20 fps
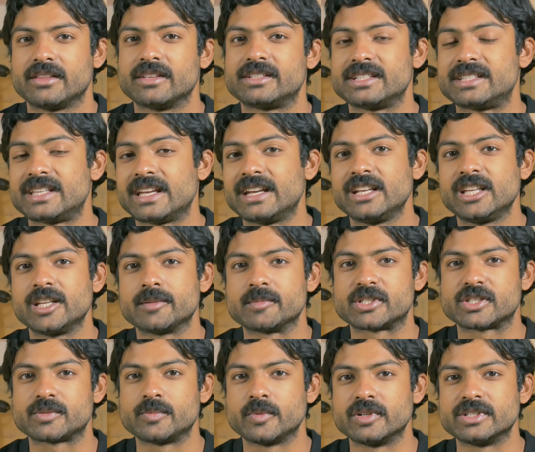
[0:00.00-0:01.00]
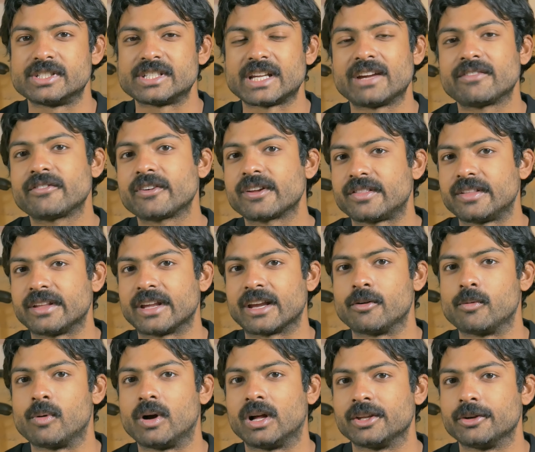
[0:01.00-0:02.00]
The titanium smooths everything
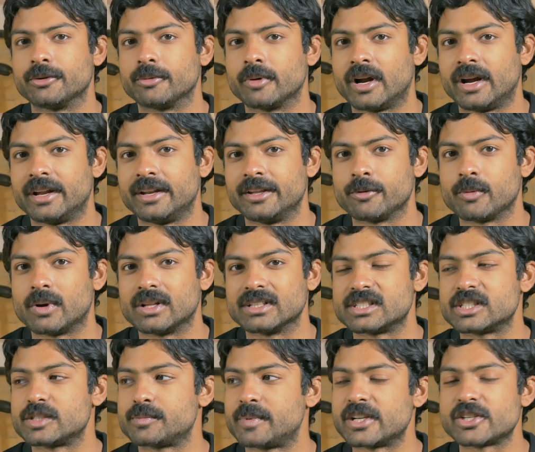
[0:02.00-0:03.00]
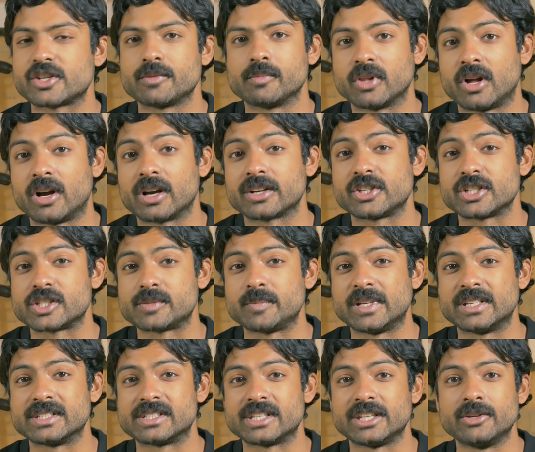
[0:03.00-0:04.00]
out while you're riding, while the suspension block just
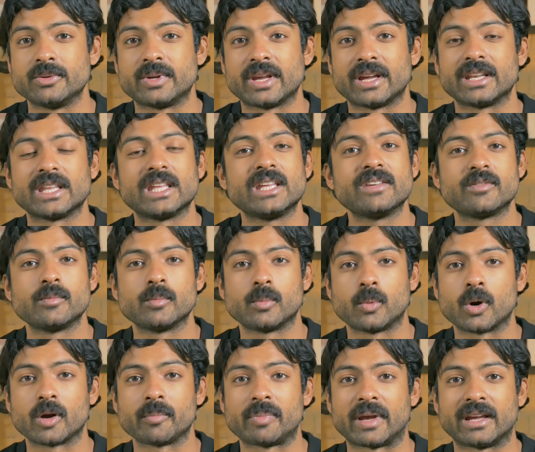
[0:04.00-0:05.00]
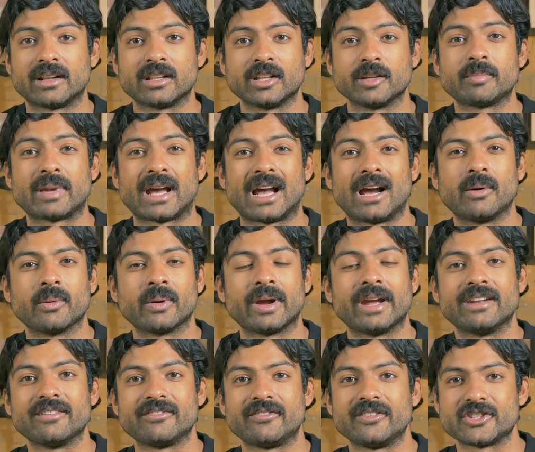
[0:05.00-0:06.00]
means that you get even more pedaling power
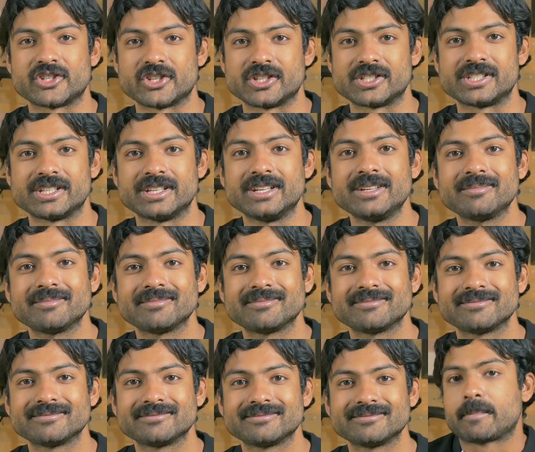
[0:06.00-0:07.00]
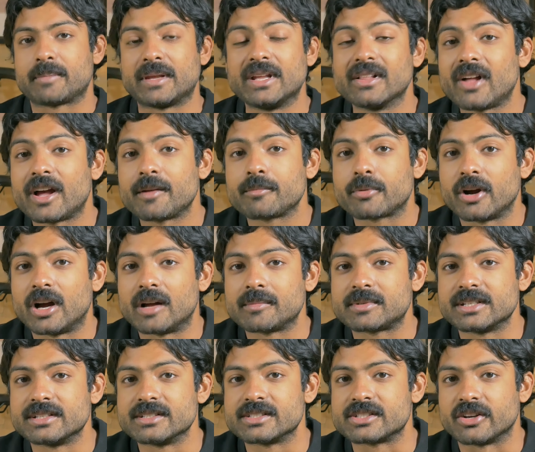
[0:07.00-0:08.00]
and efficiency. P-Line
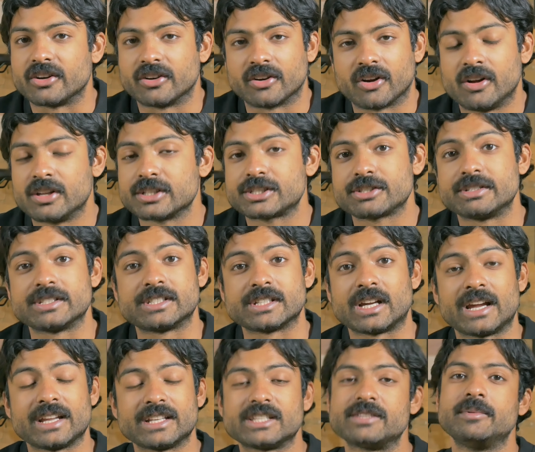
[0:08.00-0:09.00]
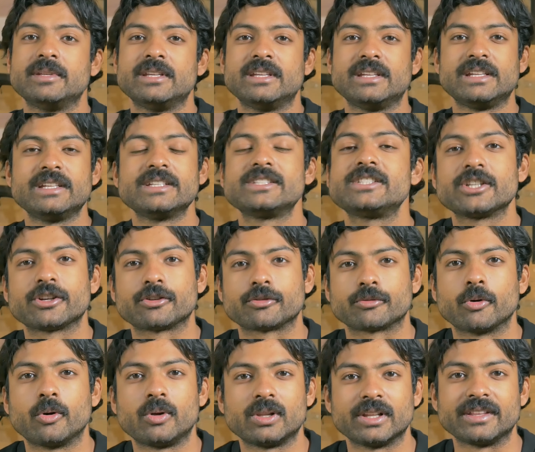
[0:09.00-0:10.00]
Bromptons are also designed to be easier
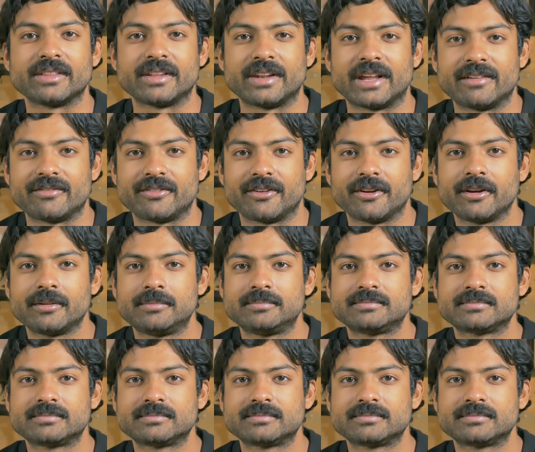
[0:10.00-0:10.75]
rolling than ever.